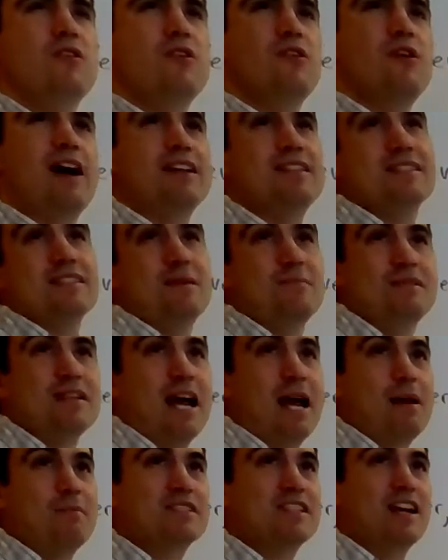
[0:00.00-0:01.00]

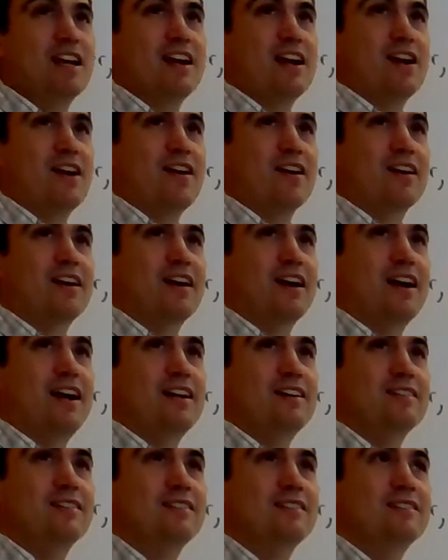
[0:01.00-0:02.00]
get a
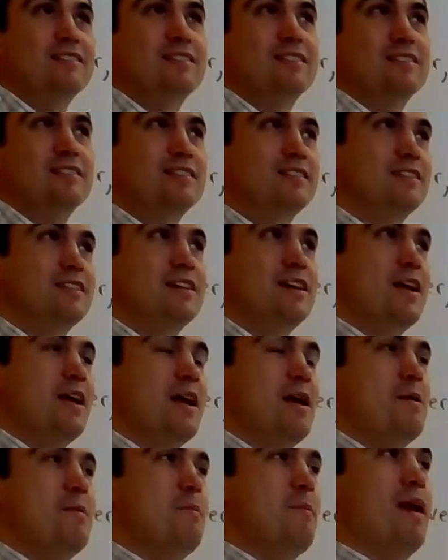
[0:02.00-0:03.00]
haircut.
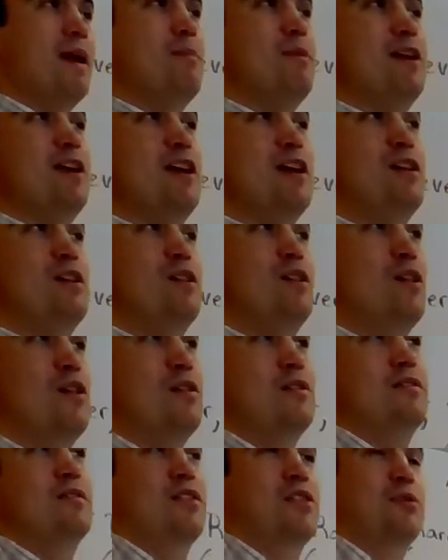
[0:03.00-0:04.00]

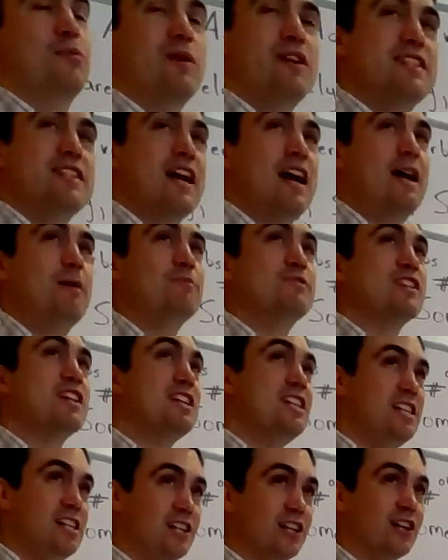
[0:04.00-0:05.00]
Maybe 3 times
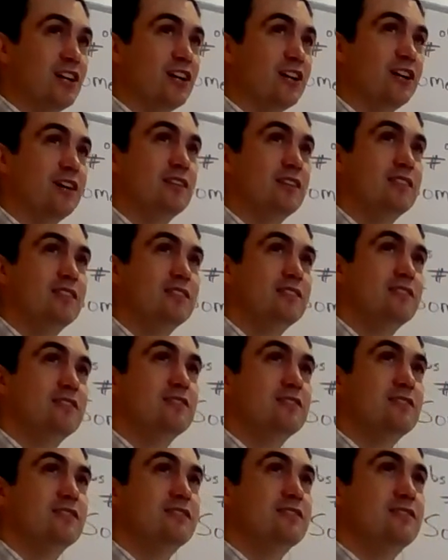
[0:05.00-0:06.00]
a year
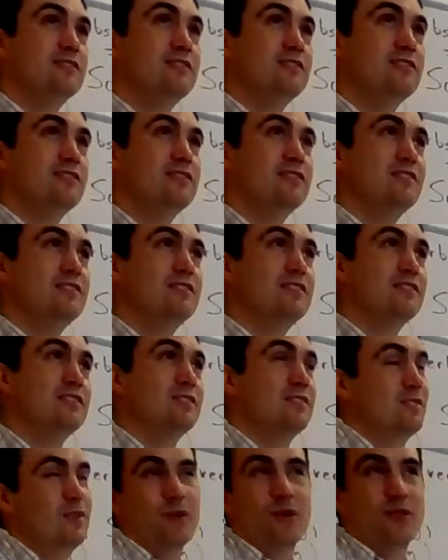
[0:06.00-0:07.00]

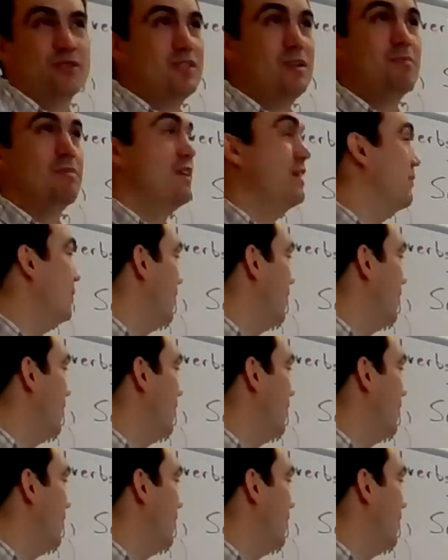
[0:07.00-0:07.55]
or something,